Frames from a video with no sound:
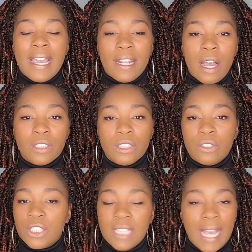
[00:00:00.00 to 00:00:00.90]
it also
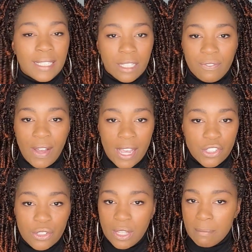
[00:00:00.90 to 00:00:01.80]
just identifies
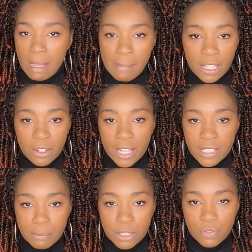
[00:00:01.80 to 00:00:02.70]
you. It may make your
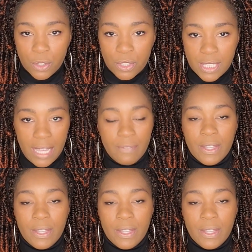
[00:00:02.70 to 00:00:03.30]
customers feel safe.